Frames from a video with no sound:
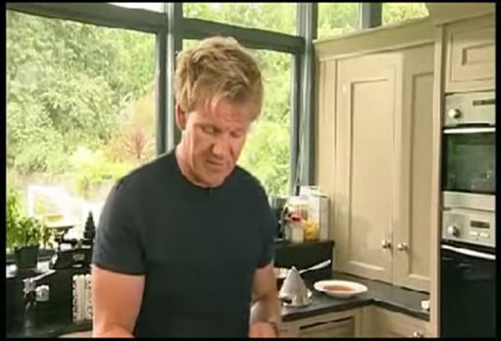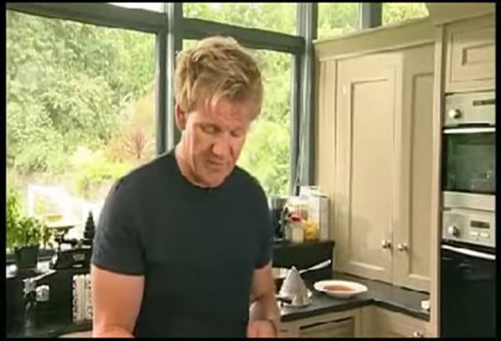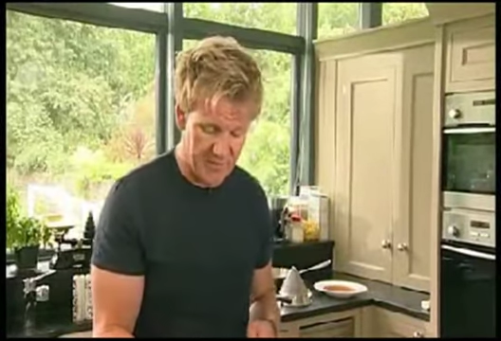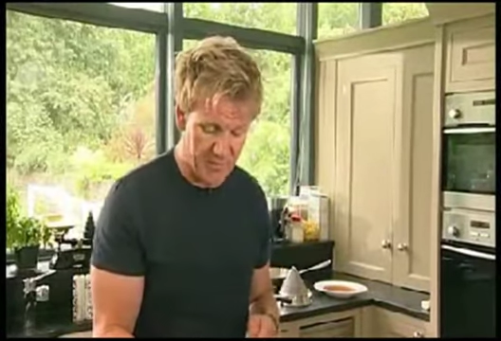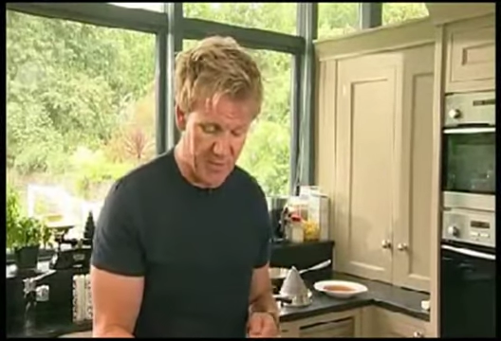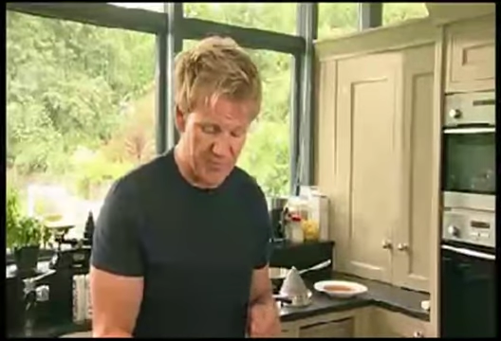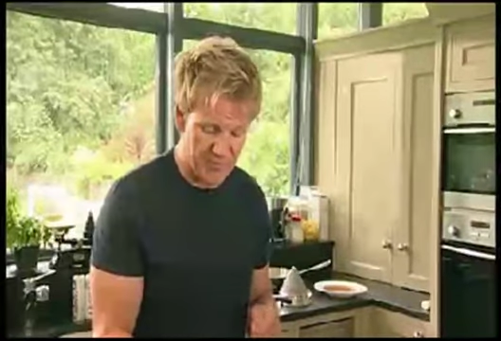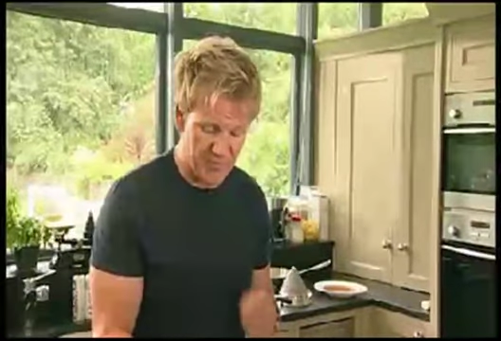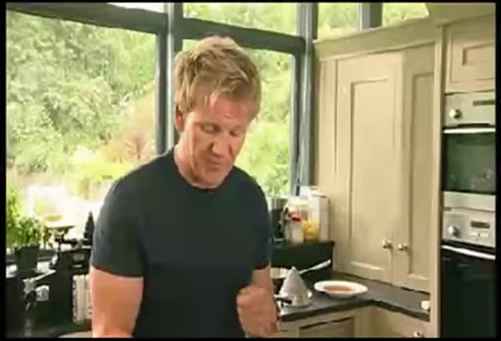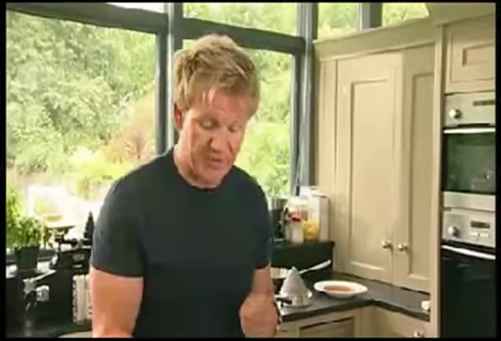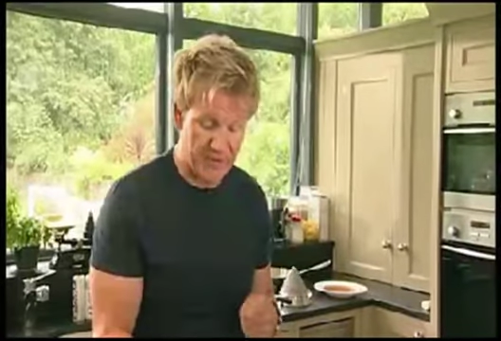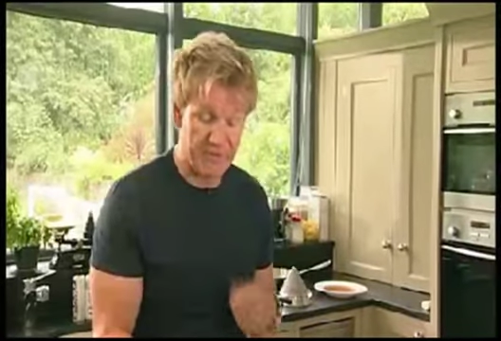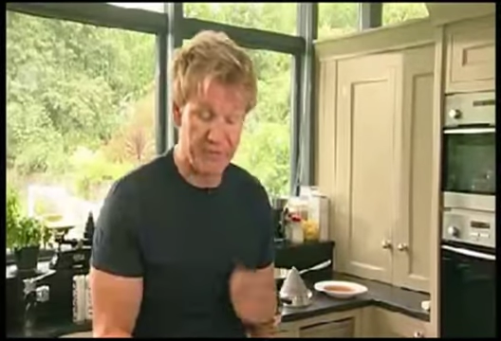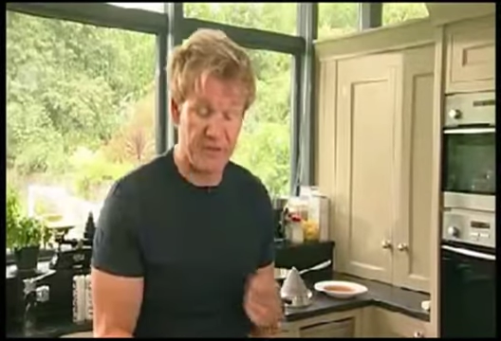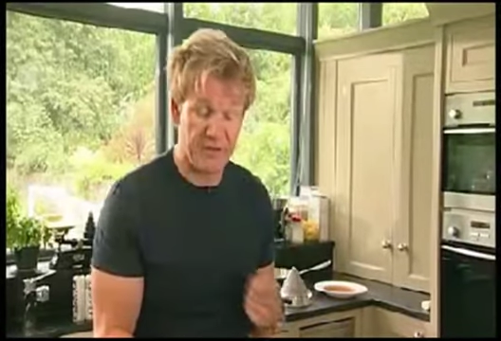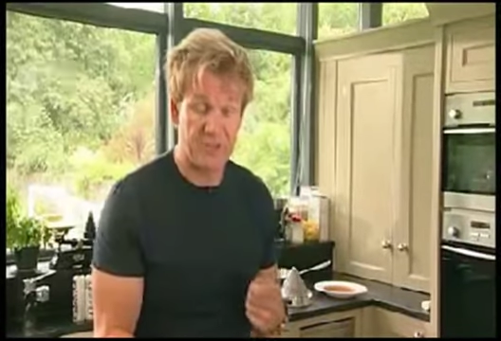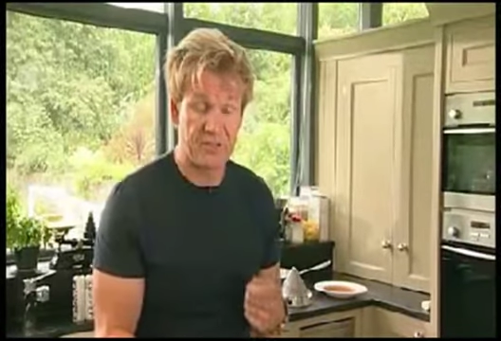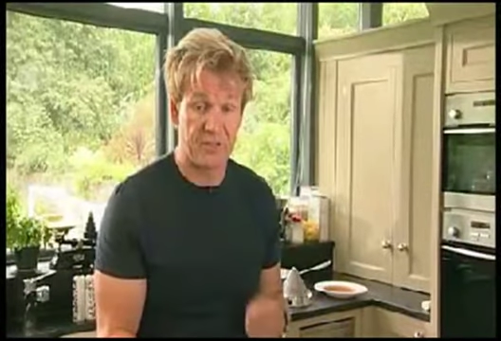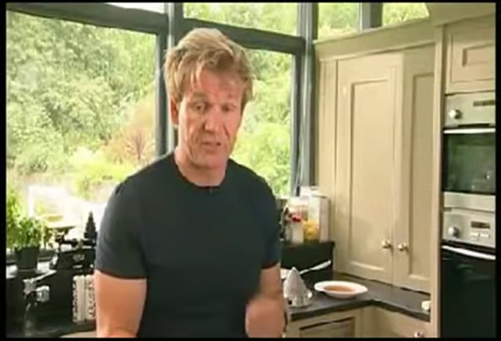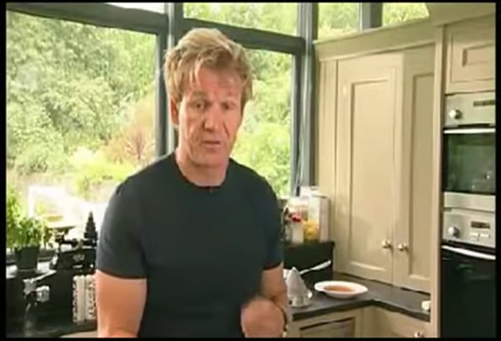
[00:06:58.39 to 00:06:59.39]
and the perfect way to
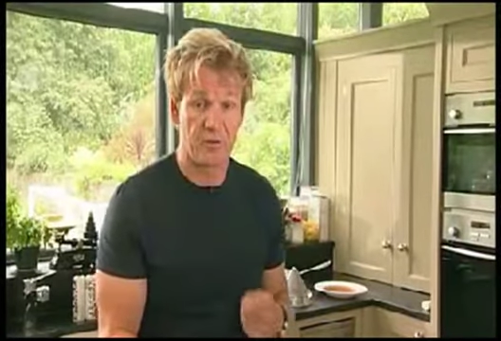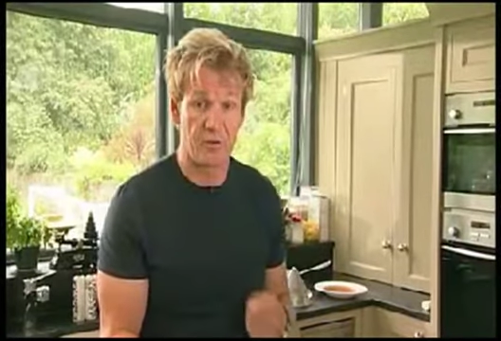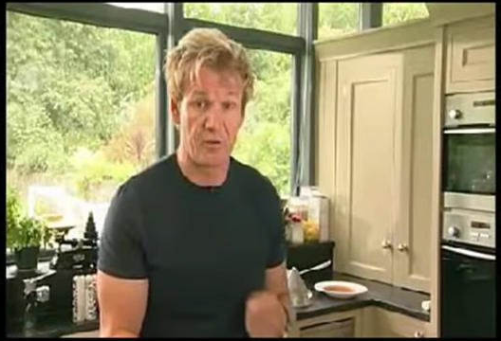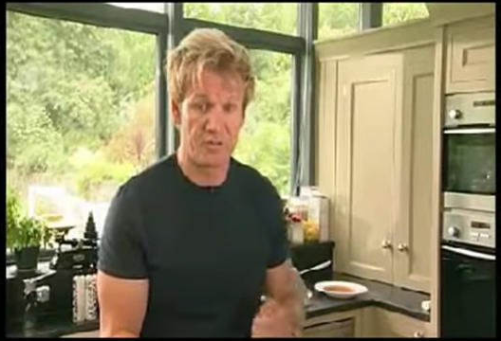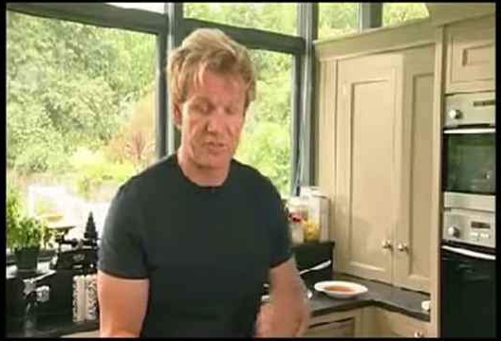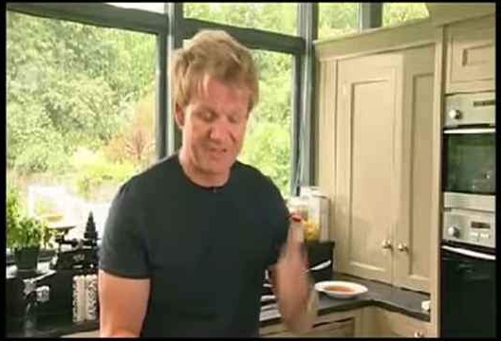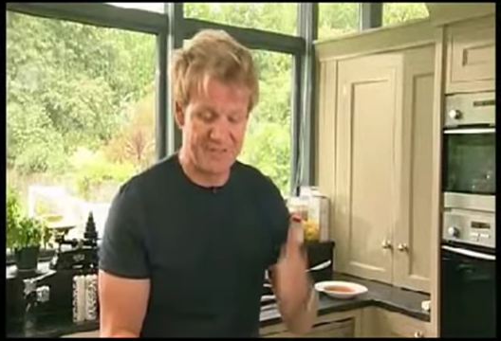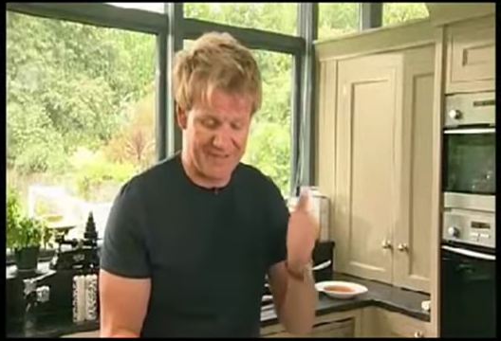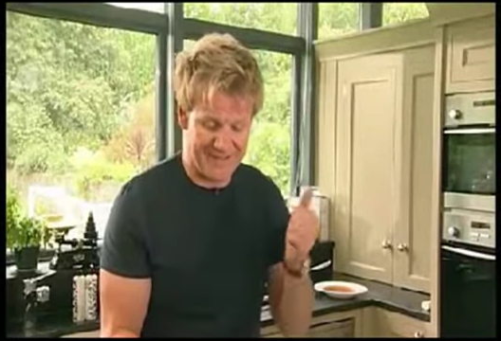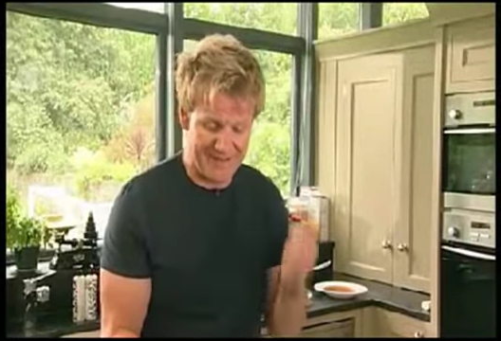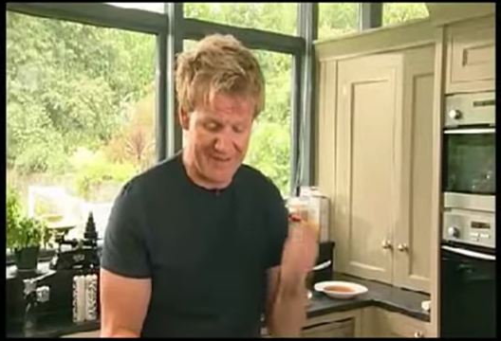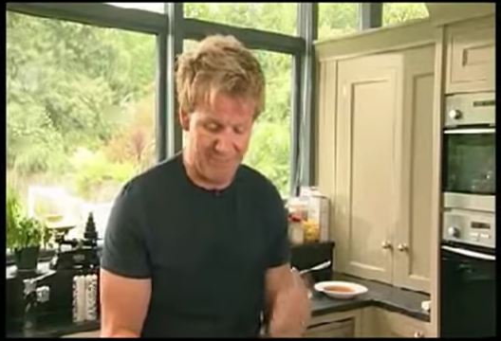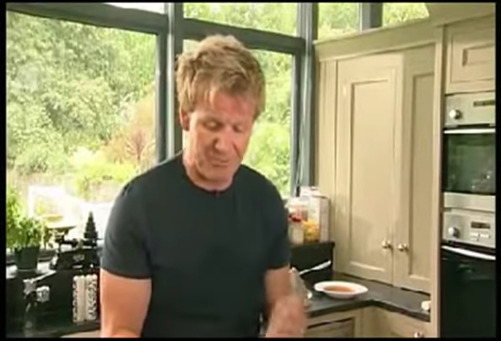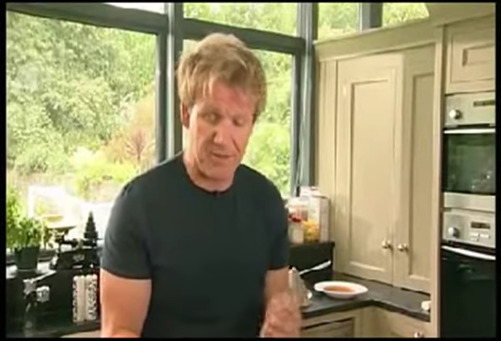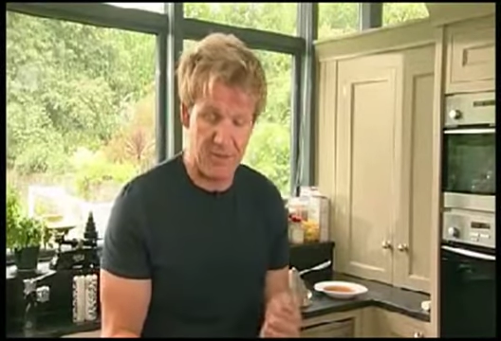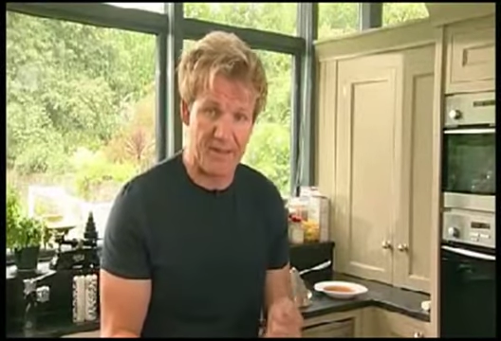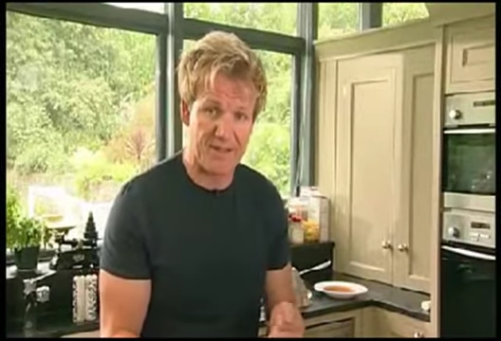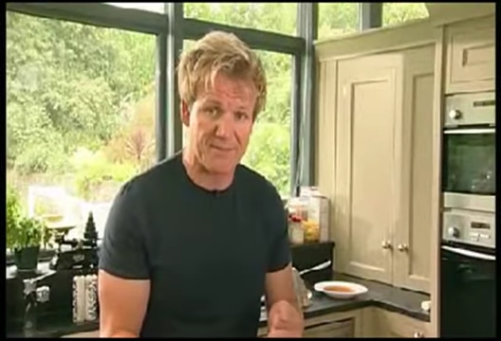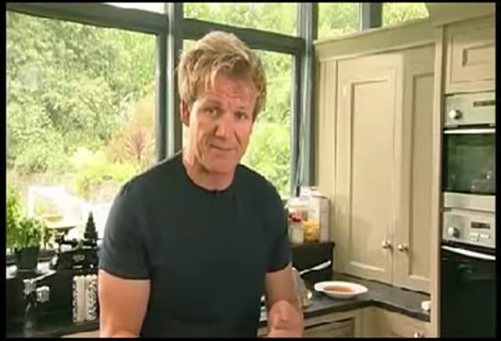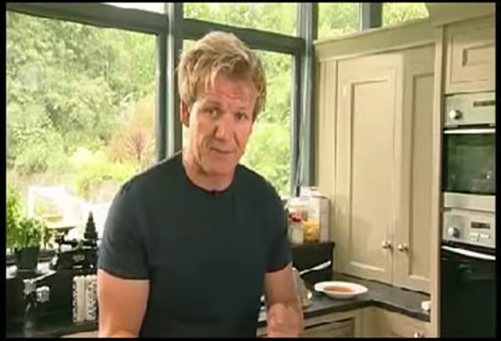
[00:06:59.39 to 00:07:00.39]
finish it, of course, is to get it
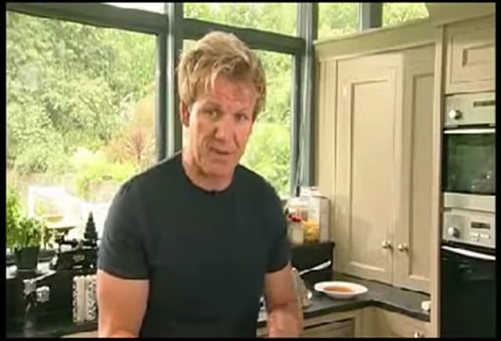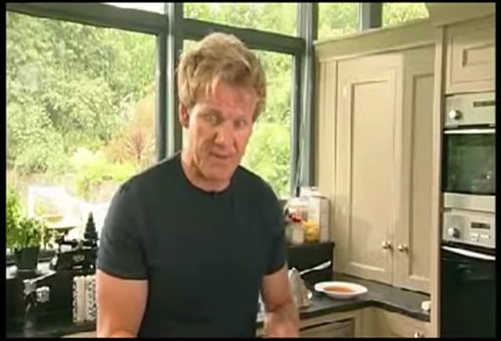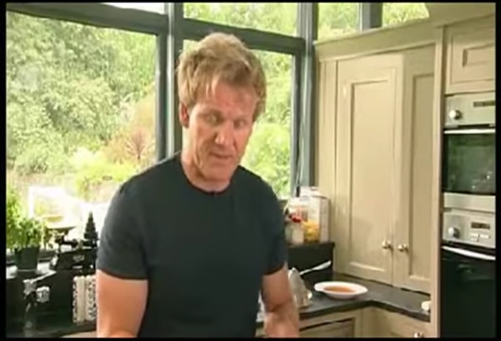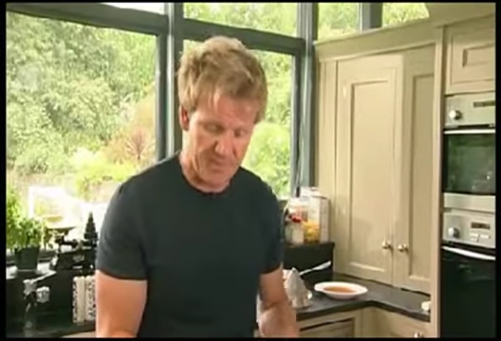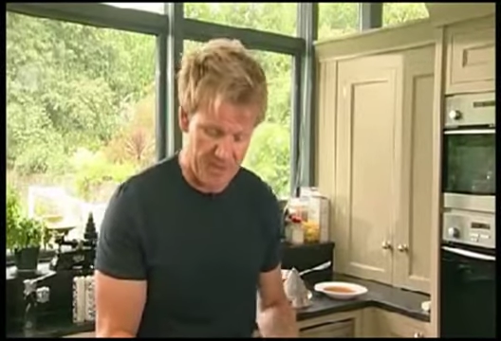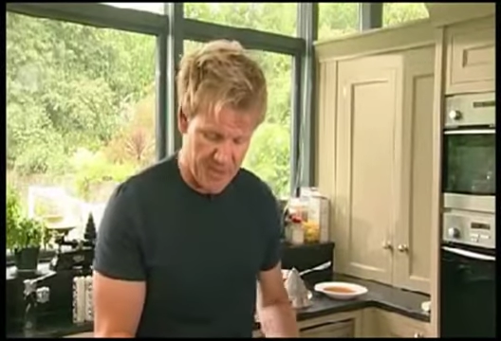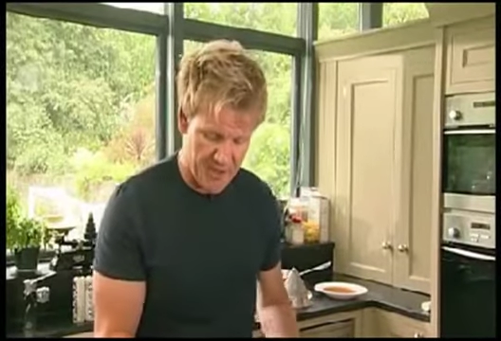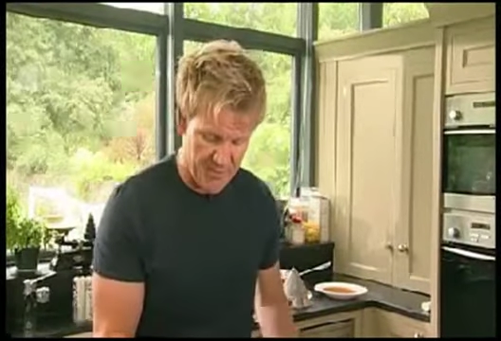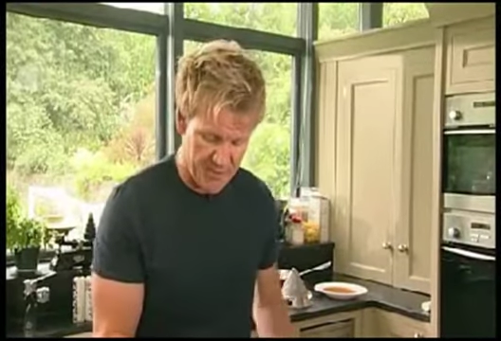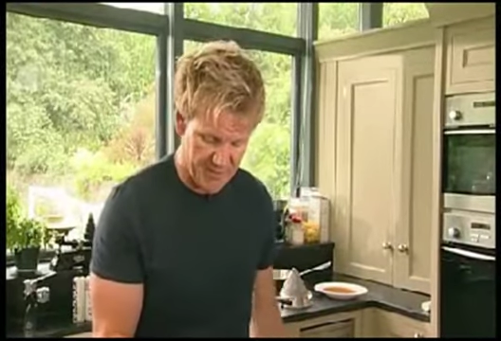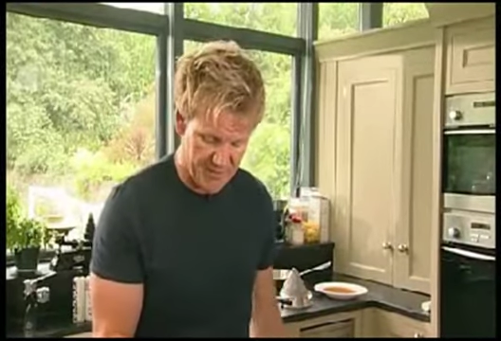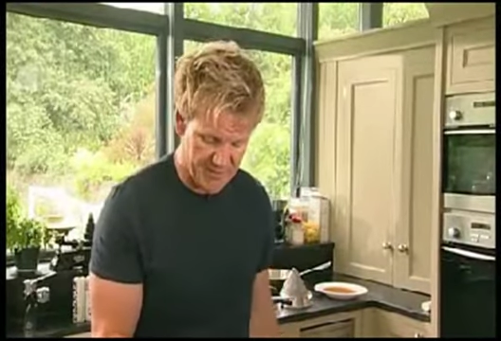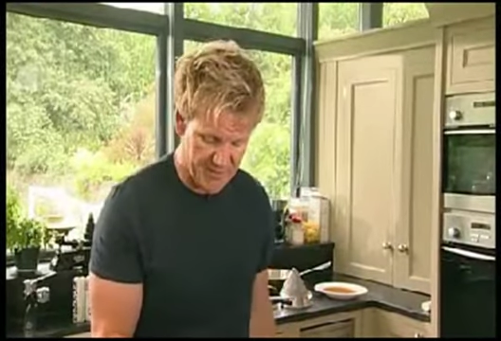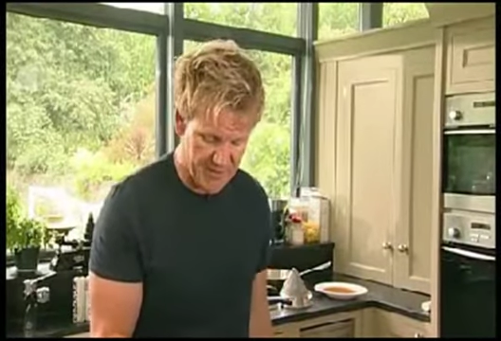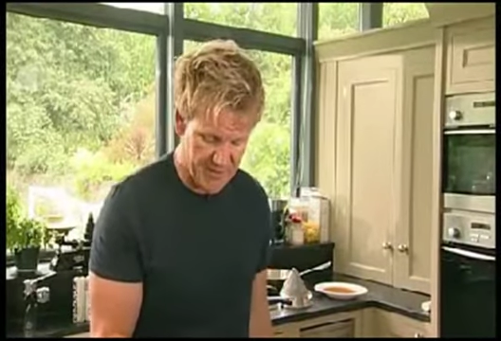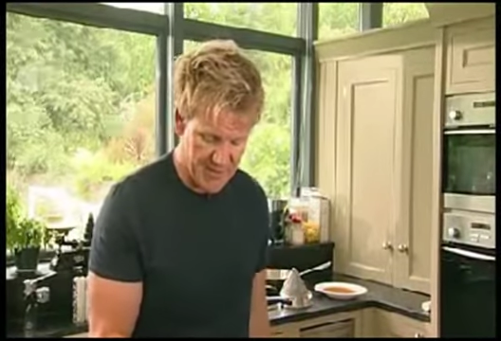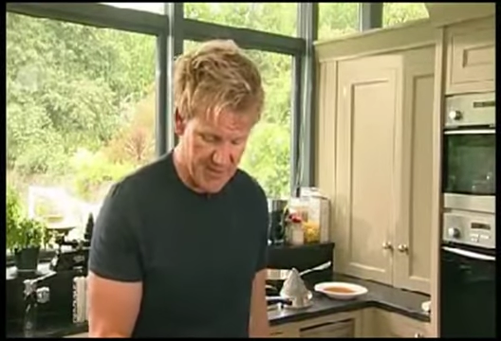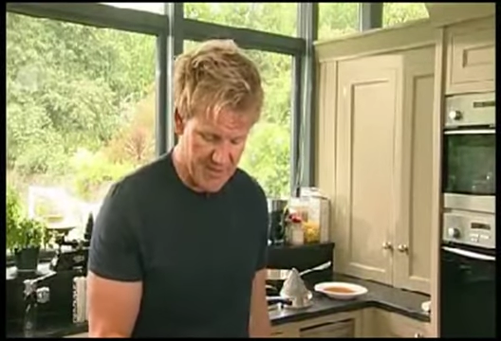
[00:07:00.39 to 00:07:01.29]
blitzed by the Bamix.